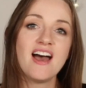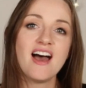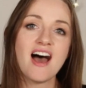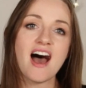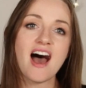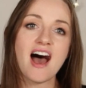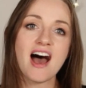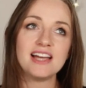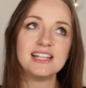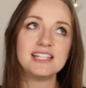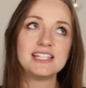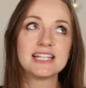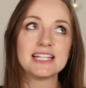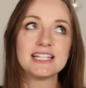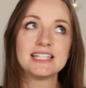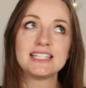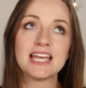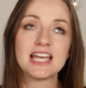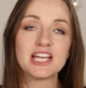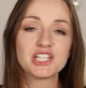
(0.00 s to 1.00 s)
and
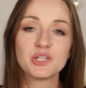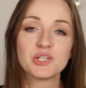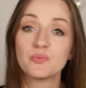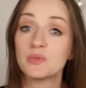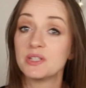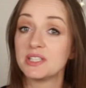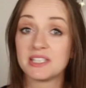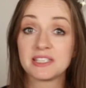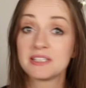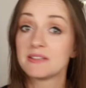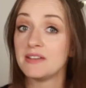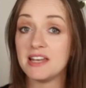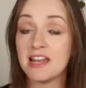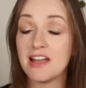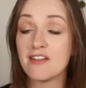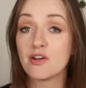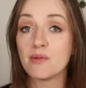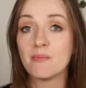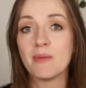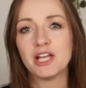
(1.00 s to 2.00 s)
dissection was
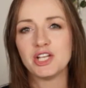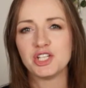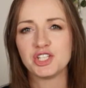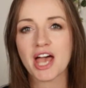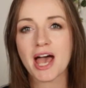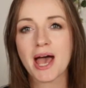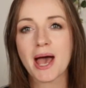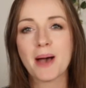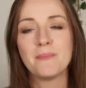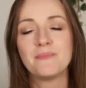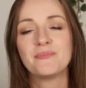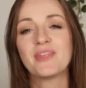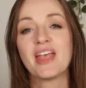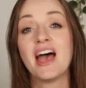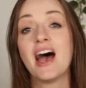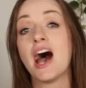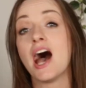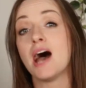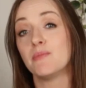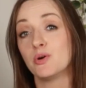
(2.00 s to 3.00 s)
never my jam.
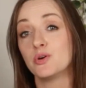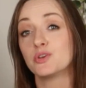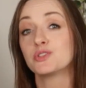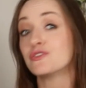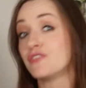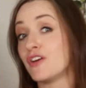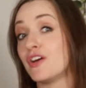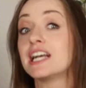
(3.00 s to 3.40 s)
I'm also very